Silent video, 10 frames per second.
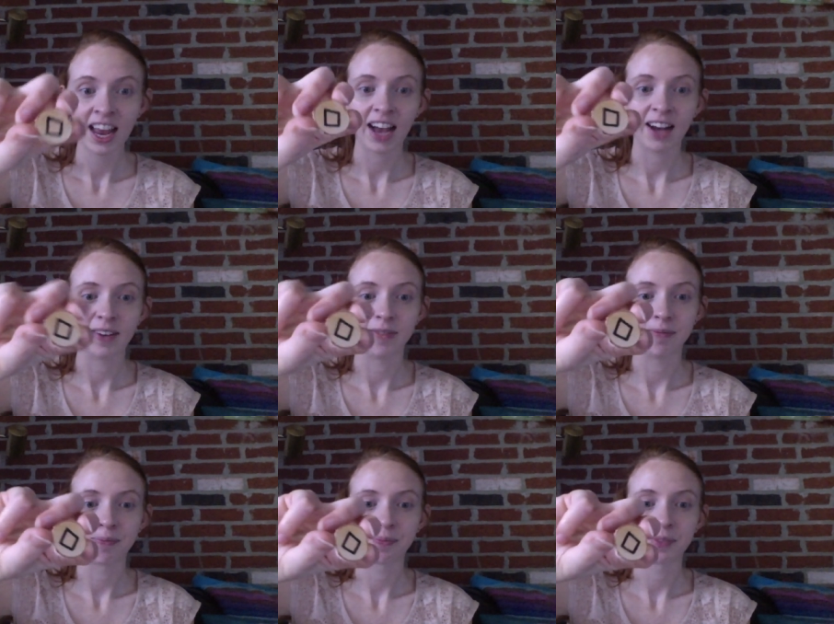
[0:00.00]

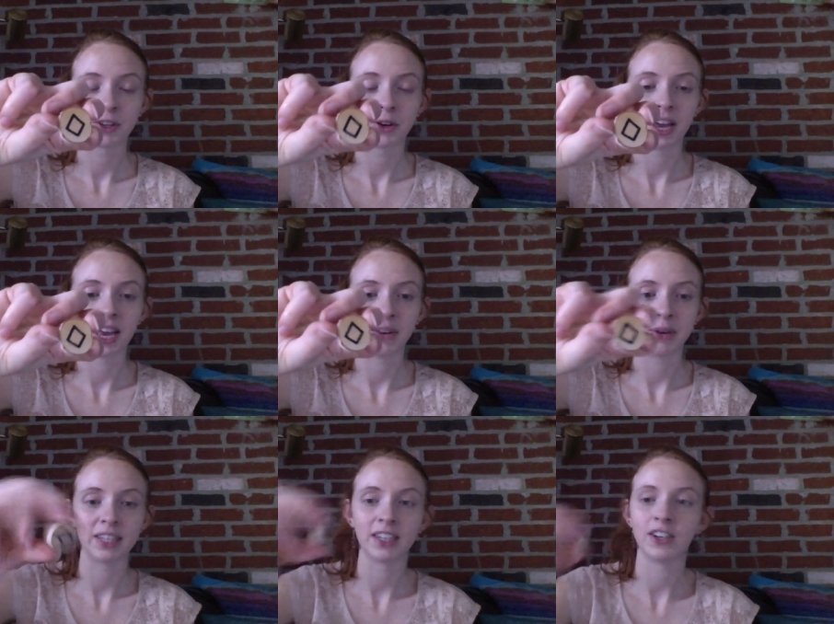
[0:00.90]
So
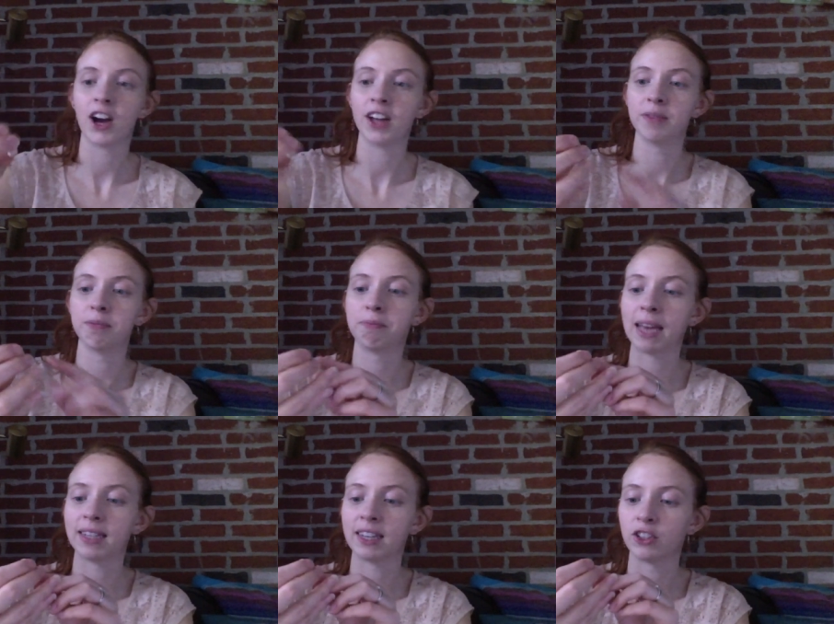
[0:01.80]
anyway, to not pay
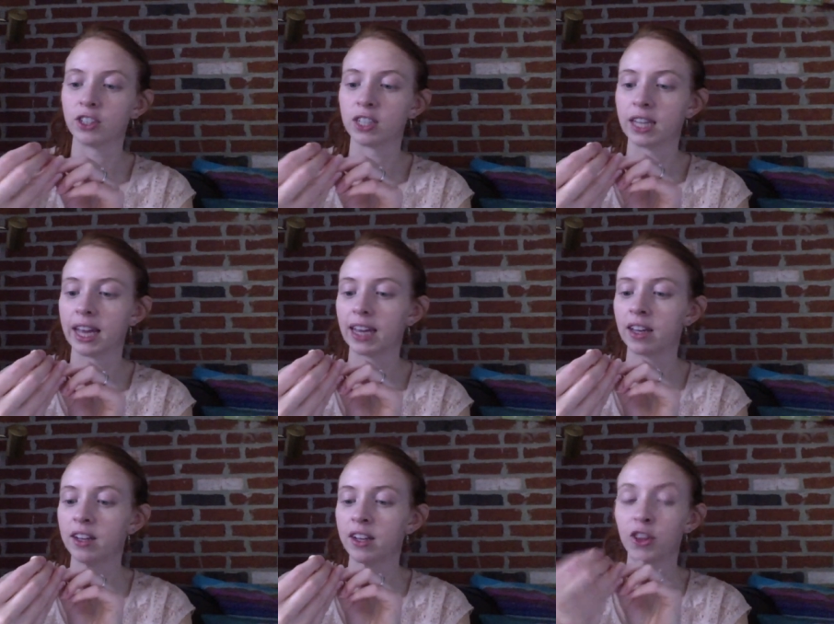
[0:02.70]
attention to like
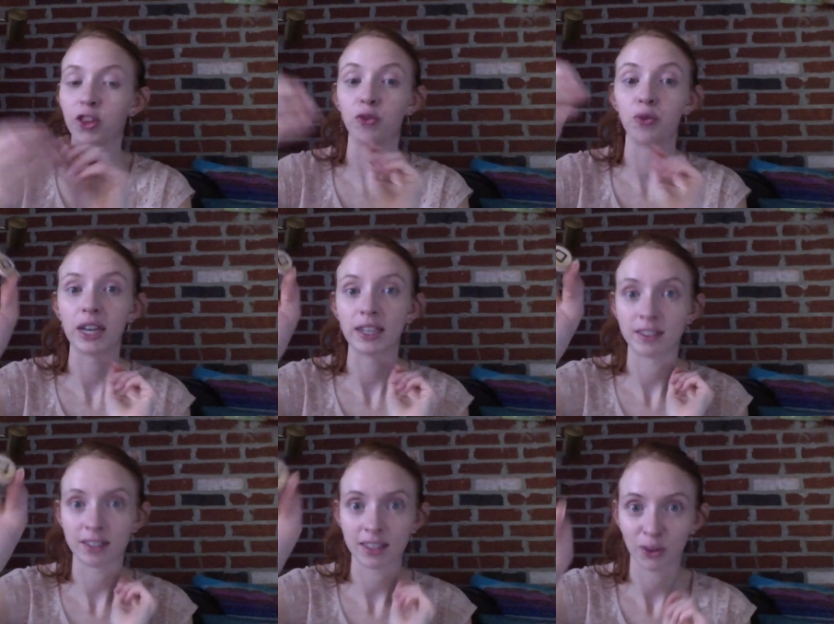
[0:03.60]
the
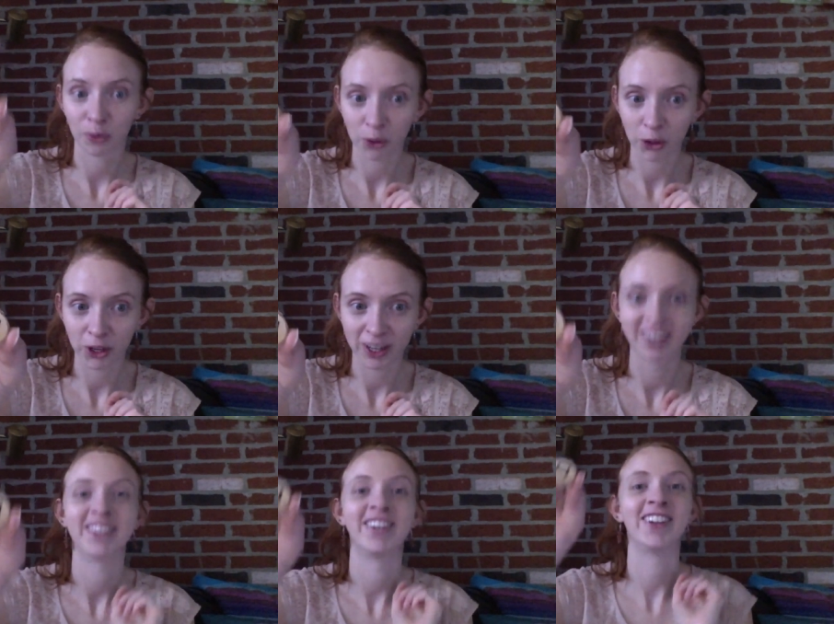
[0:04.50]
rings in the wood,
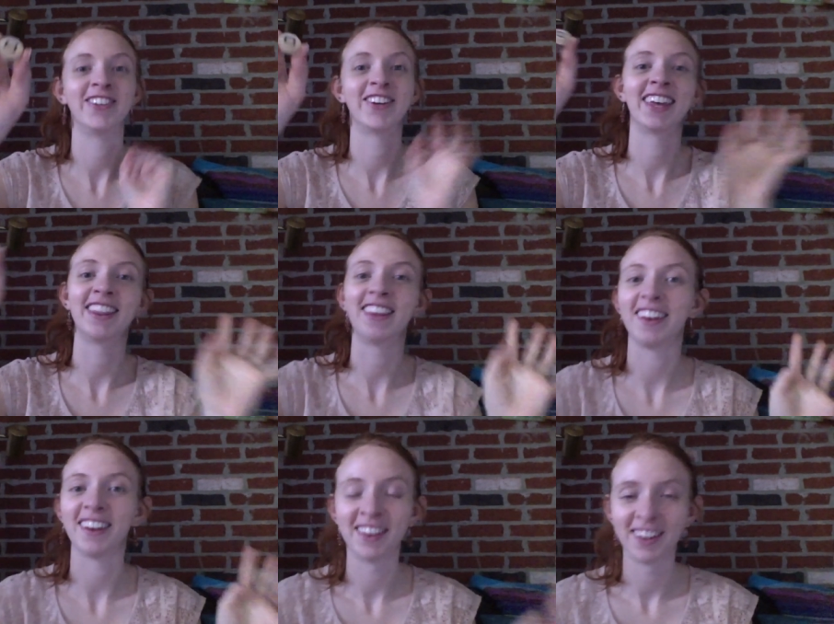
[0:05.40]
to not look at the